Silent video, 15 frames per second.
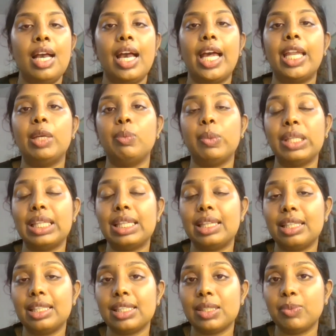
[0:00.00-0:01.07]
And
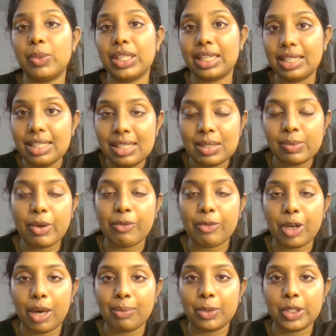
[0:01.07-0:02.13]
with this, we've
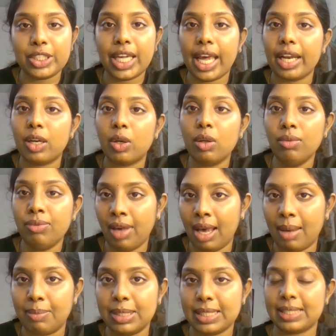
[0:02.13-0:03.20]
come to the end of
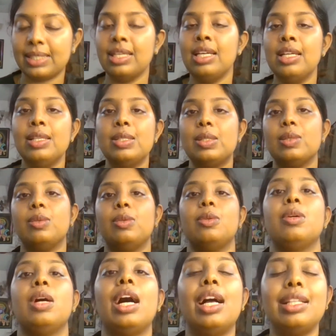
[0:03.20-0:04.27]
habits.
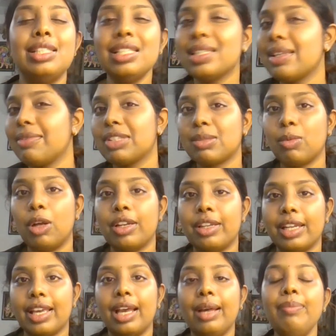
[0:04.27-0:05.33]
So I'll just give a small
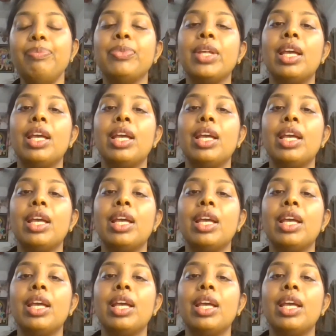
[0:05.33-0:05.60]
recap.